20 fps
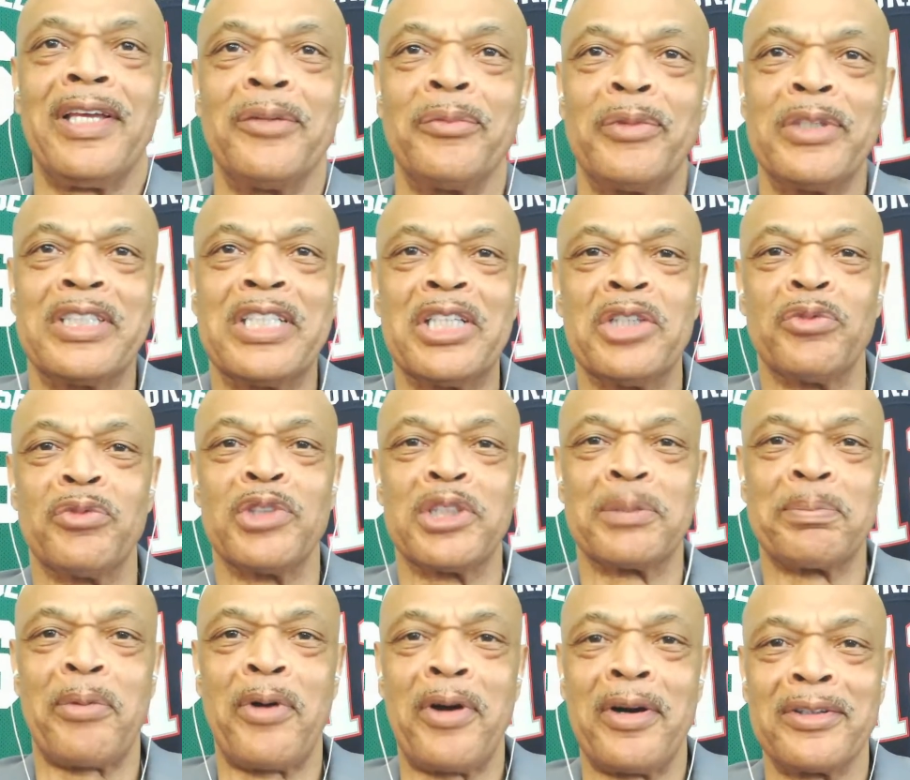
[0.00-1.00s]
and we didn't
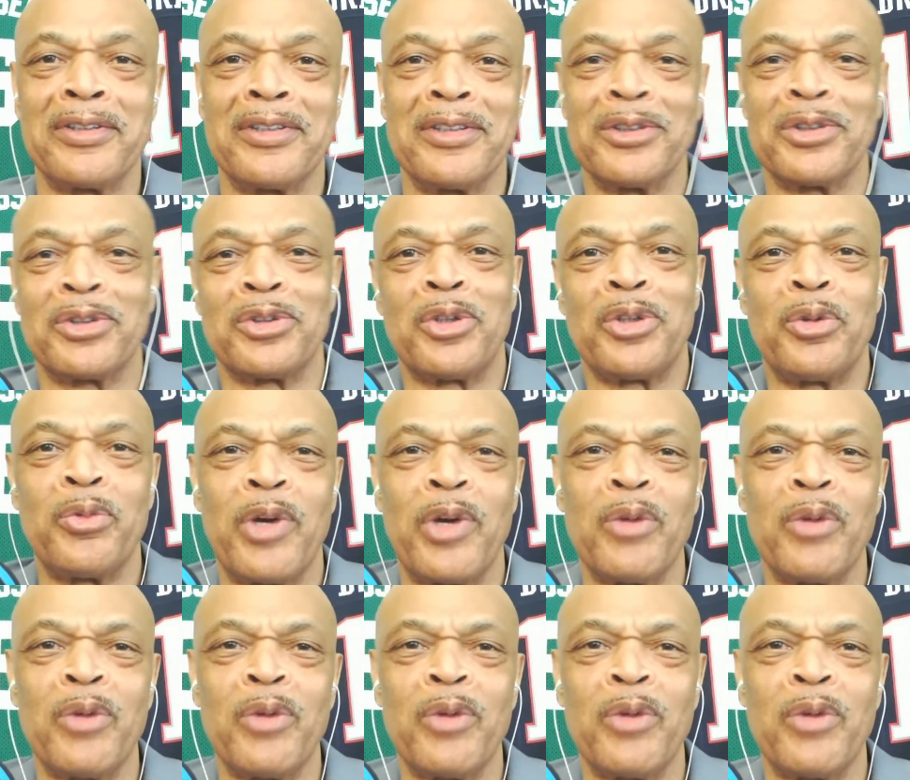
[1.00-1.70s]
respond in a certain way.